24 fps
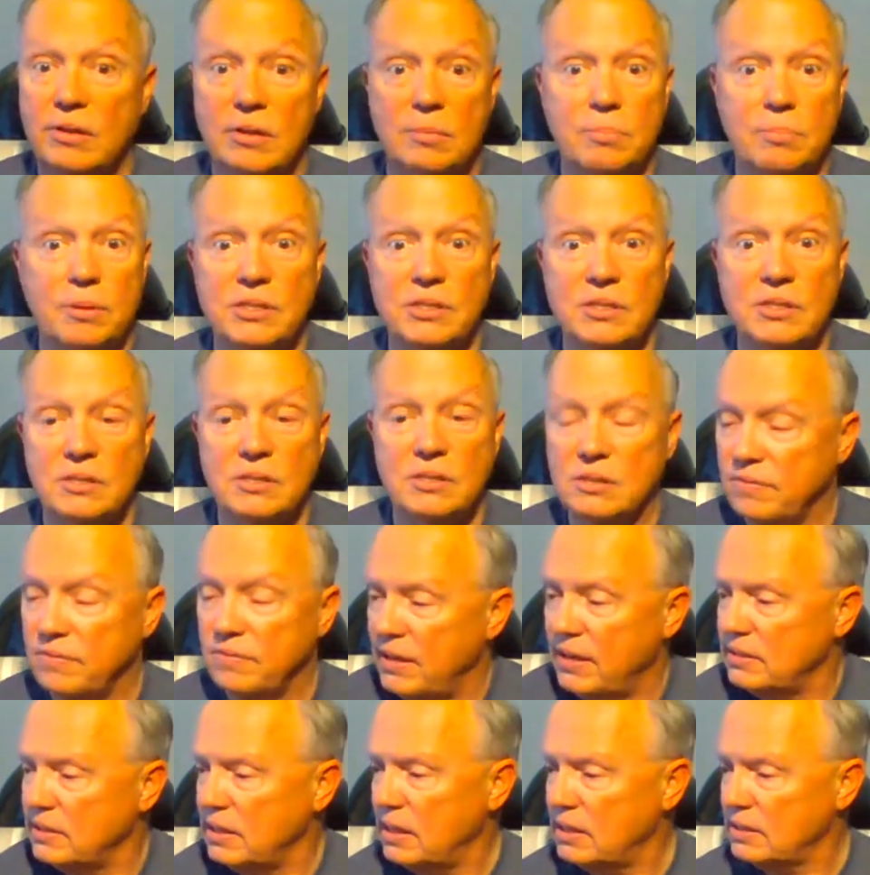You're in business.
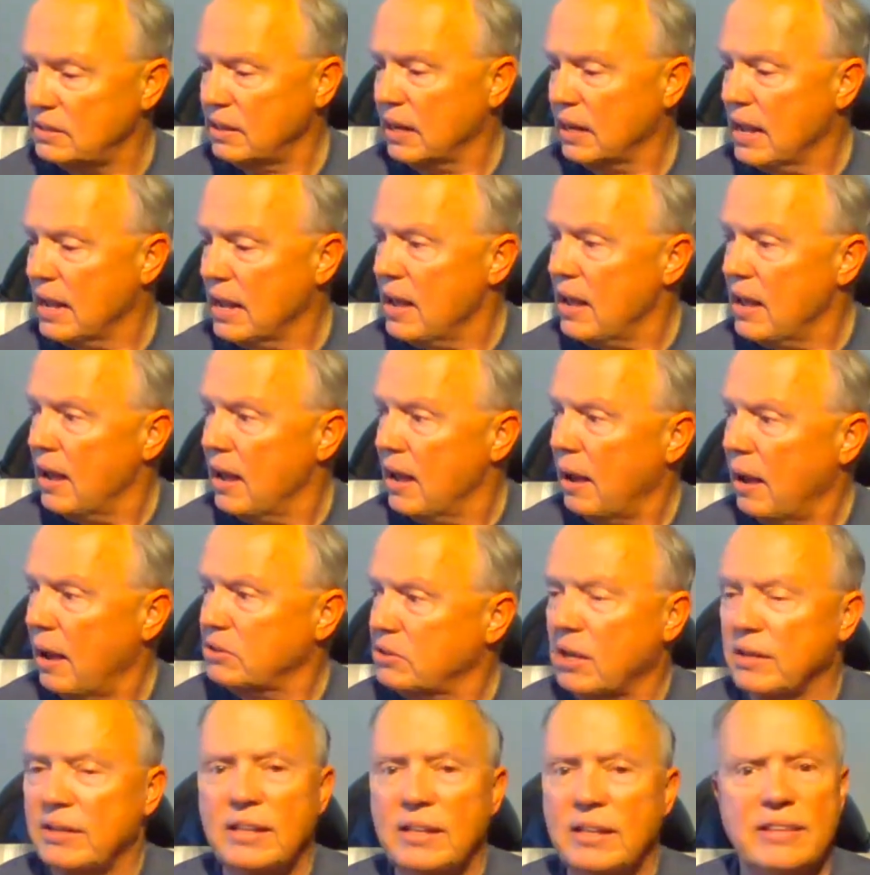Fantastic.
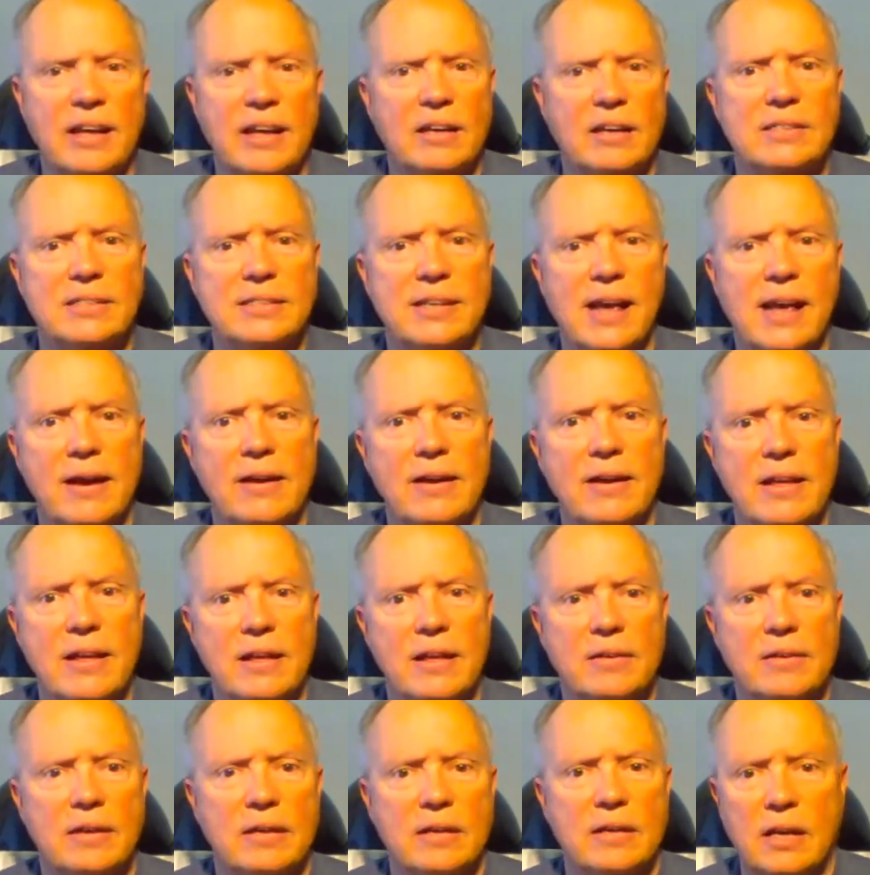Anyway, so I did that on
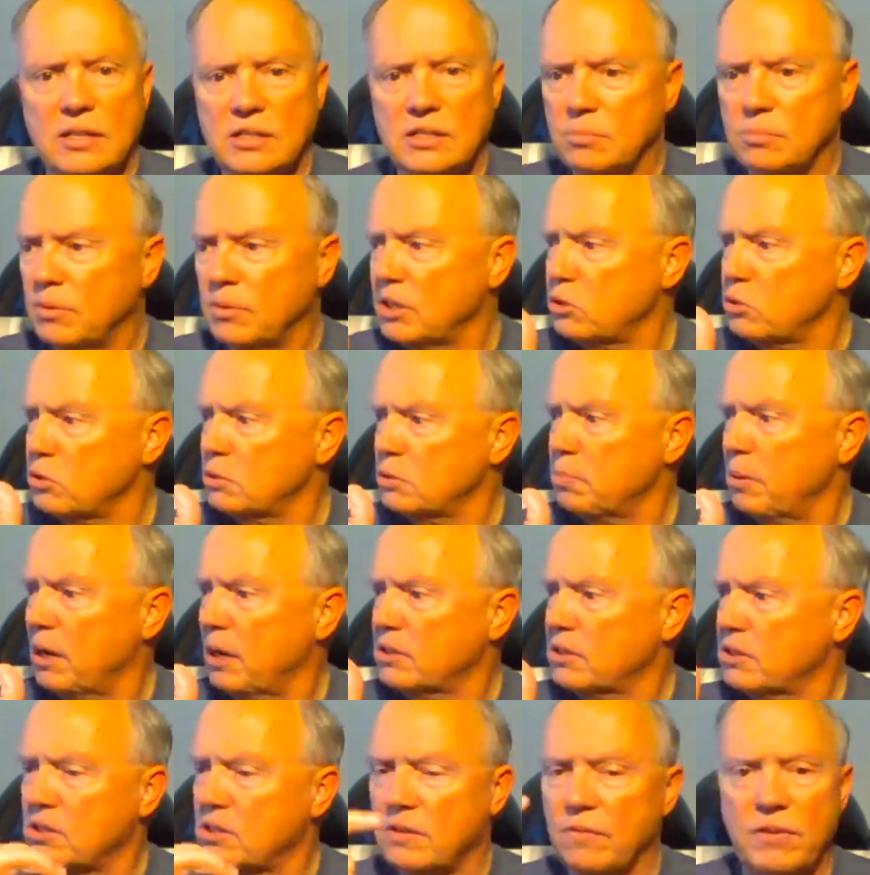Saturday and got some nice
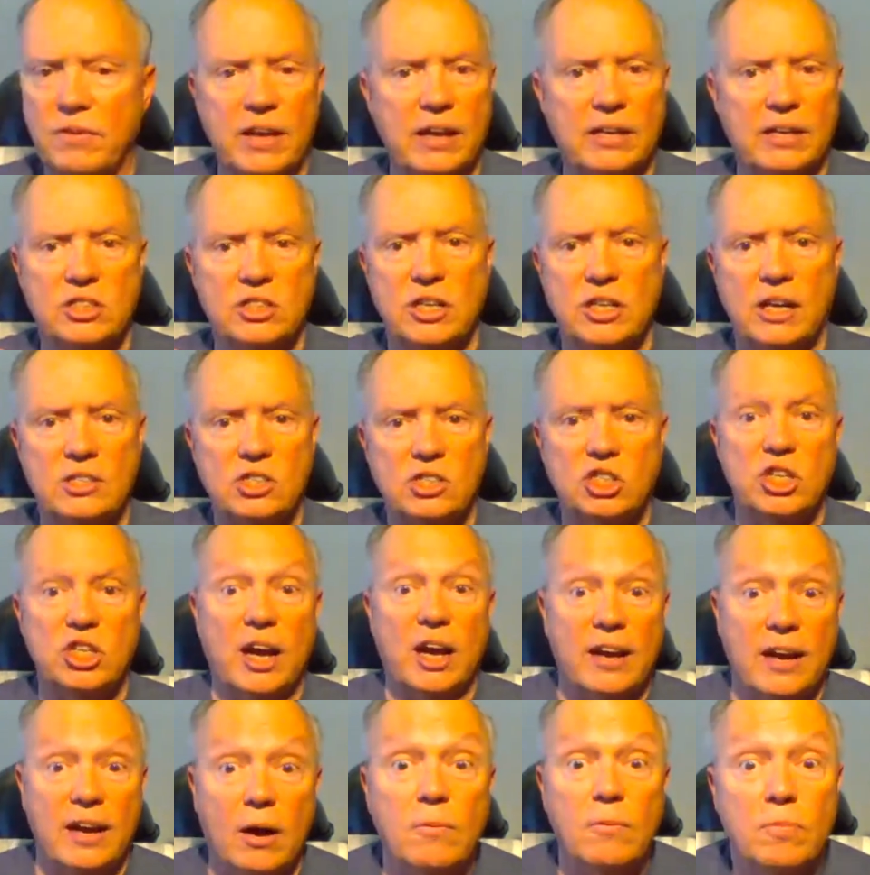responses. If you get a chance,
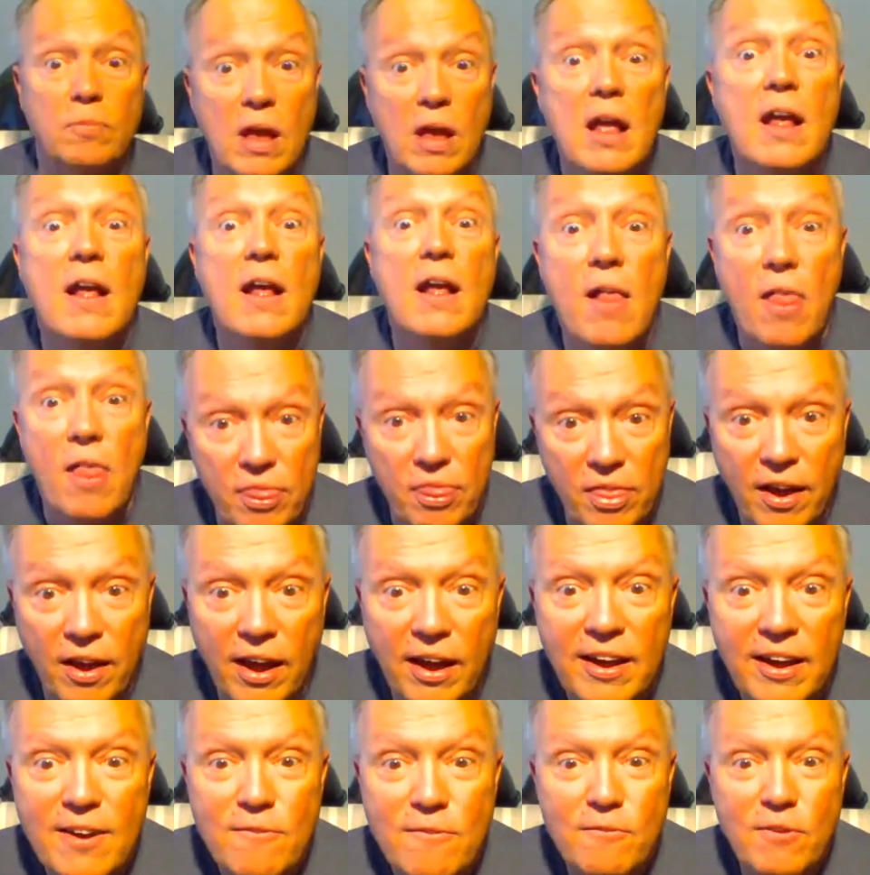check out
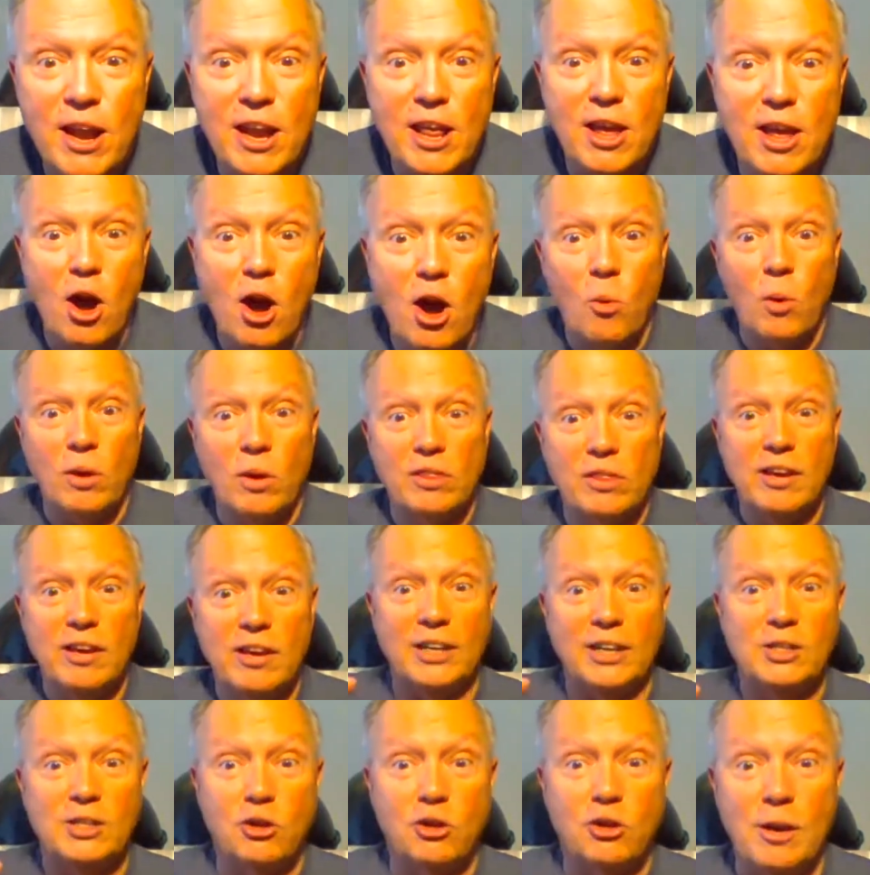the video with
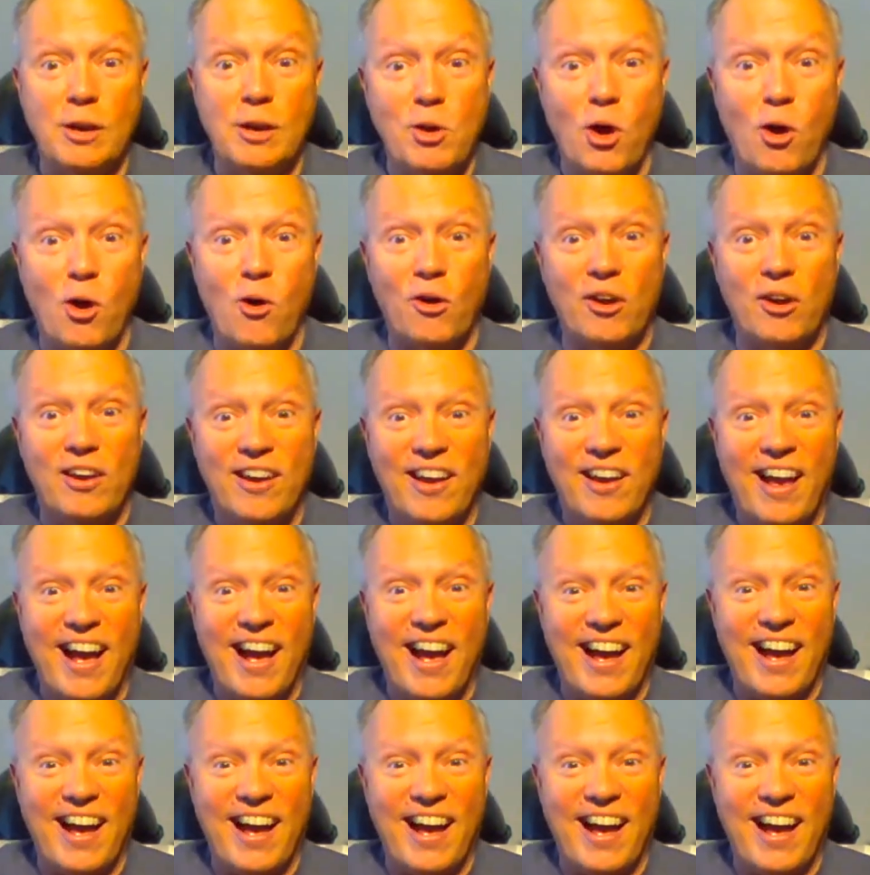the ice cream cone.